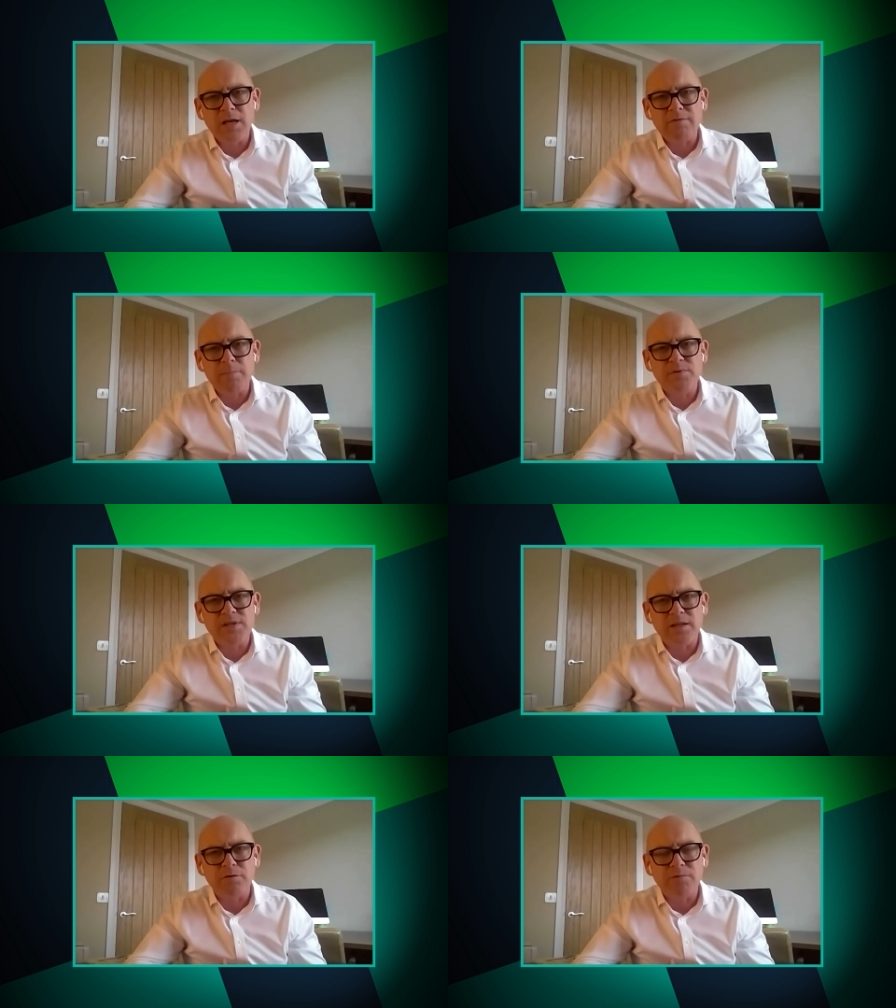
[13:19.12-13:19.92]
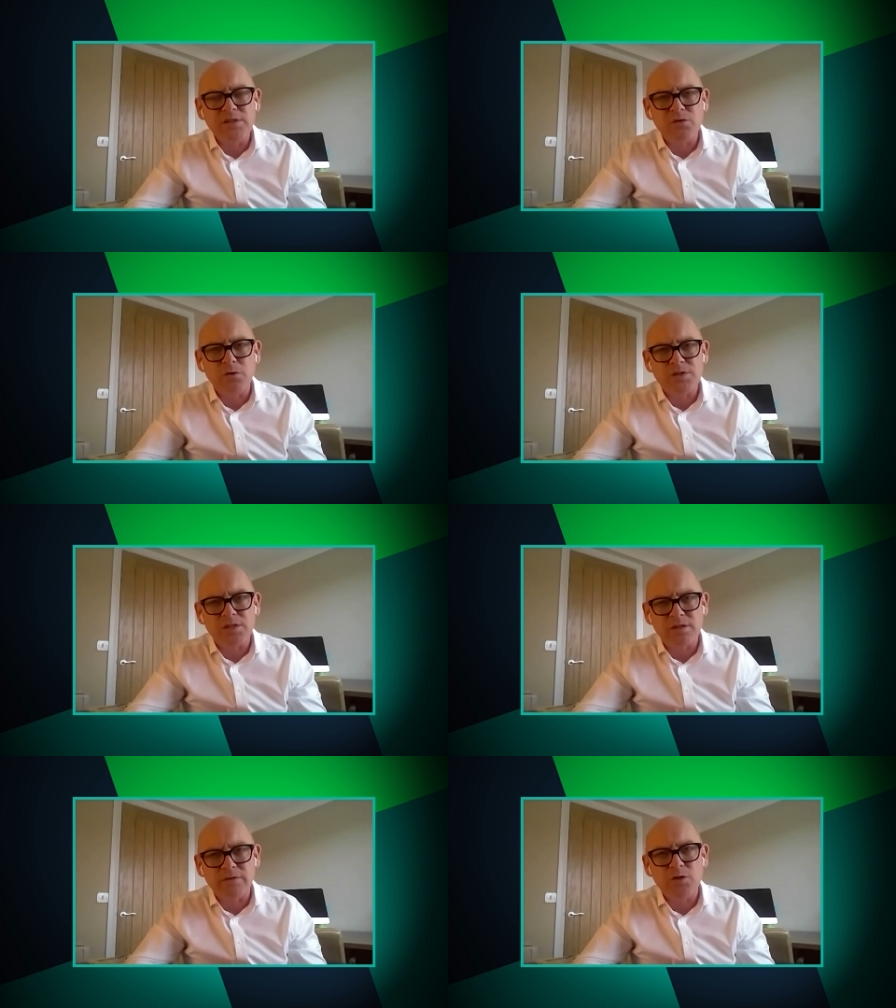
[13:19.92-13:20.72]
they represent the
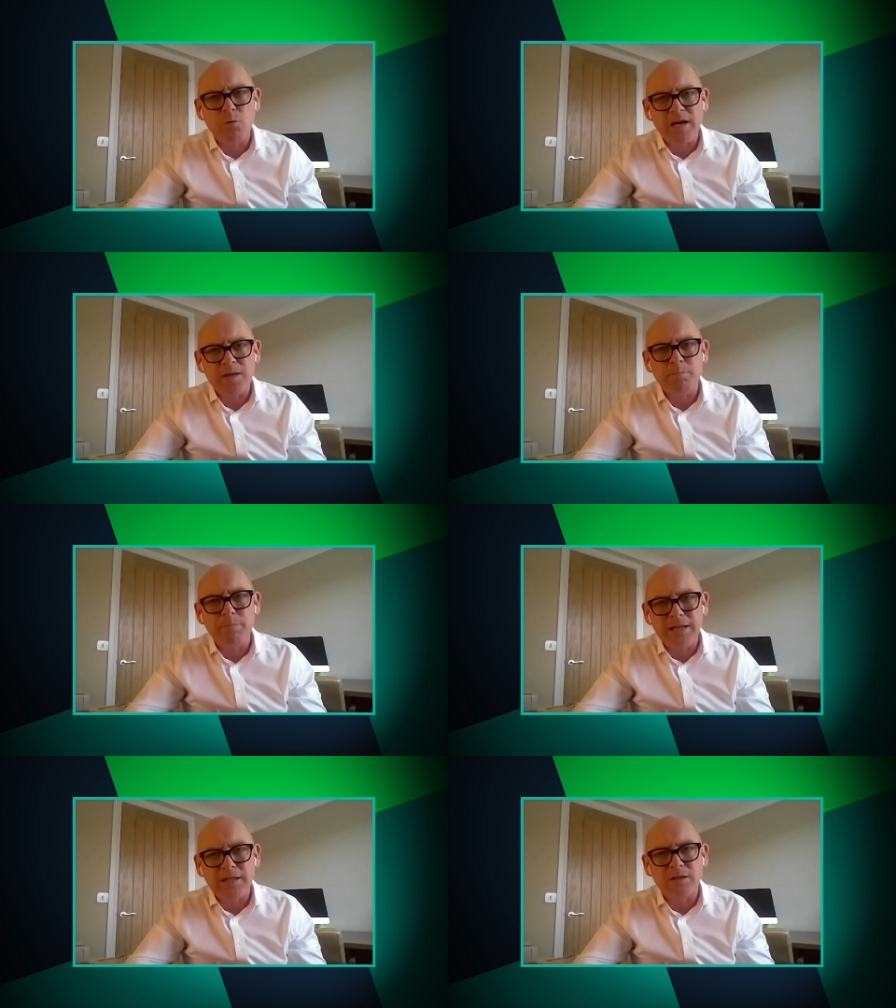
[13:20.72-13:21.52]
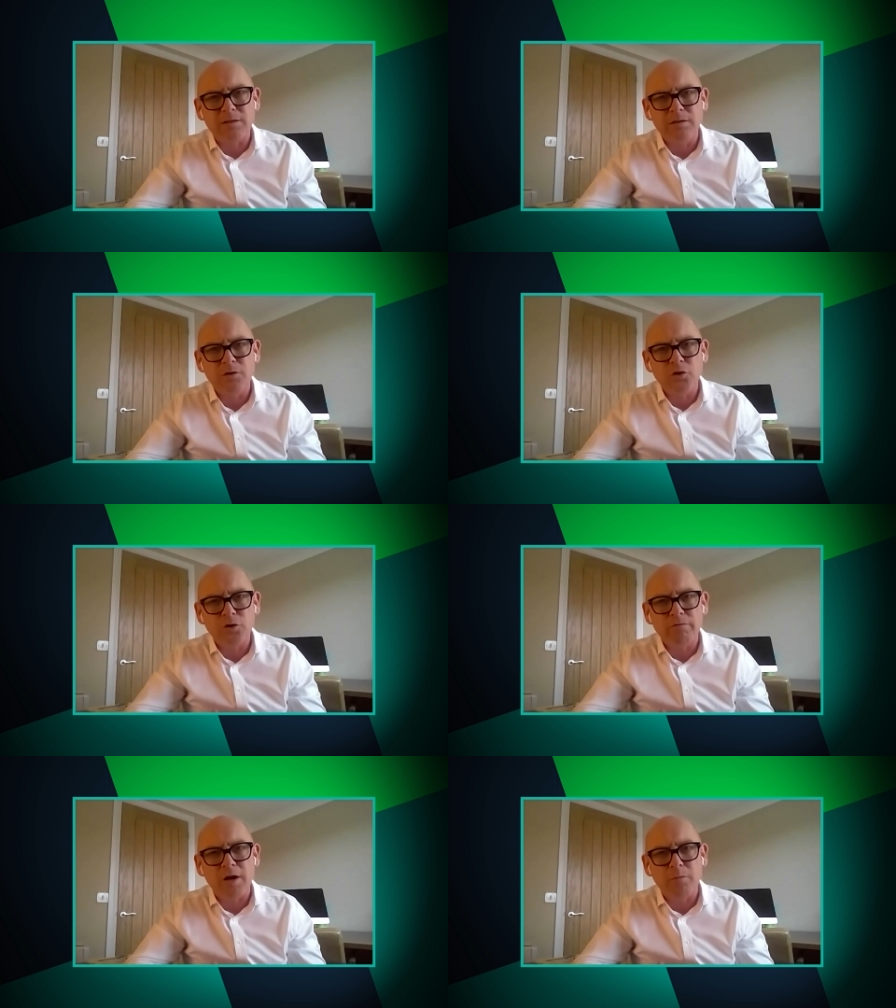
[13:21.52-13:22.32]
resources of a 20 billion
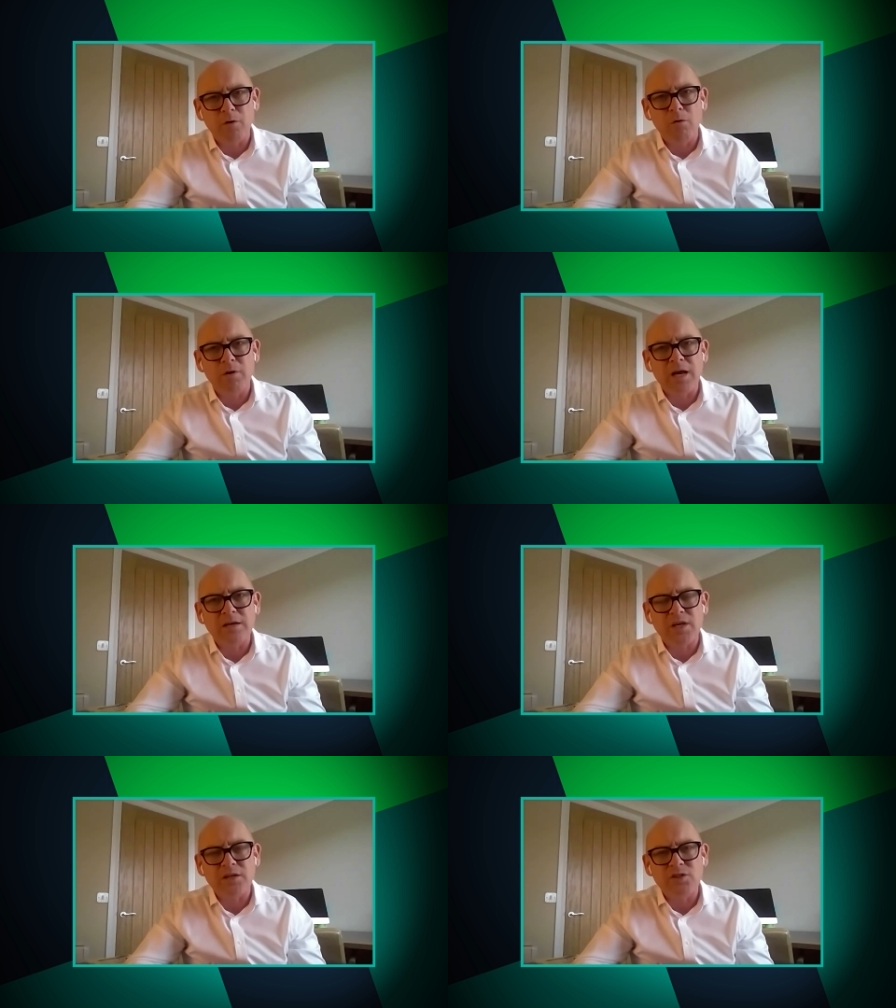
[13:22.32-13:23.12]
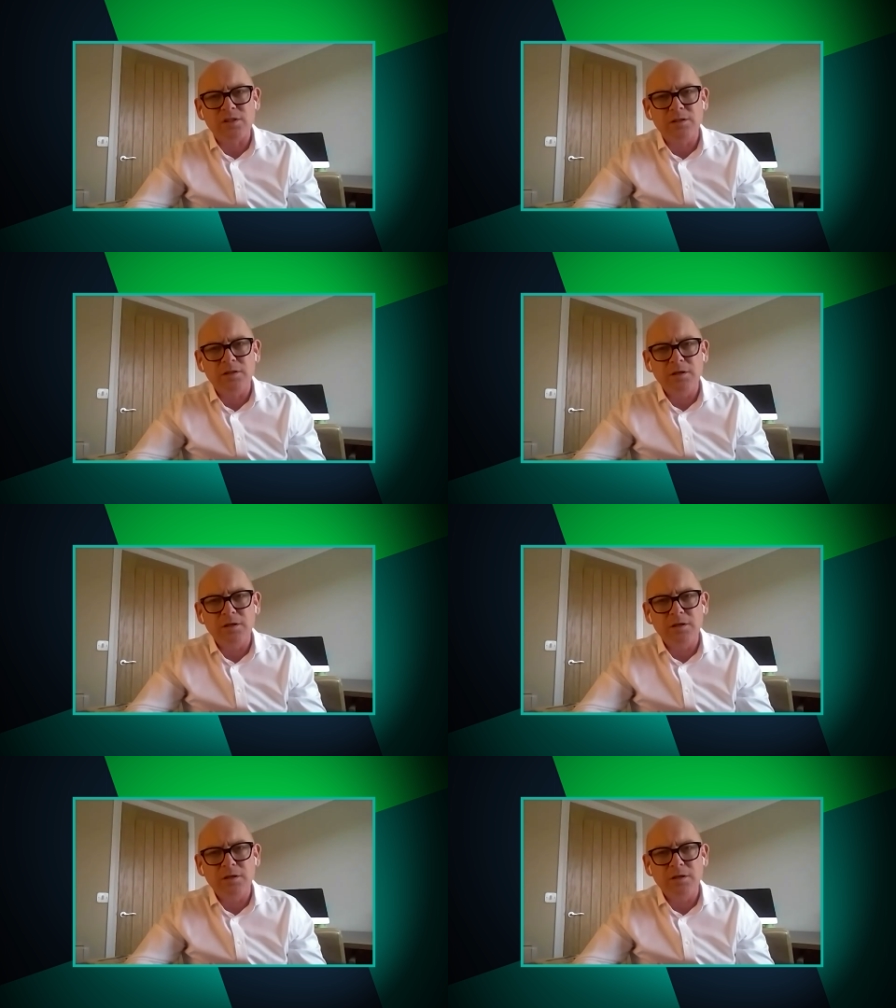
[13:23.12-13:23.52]
euro organization.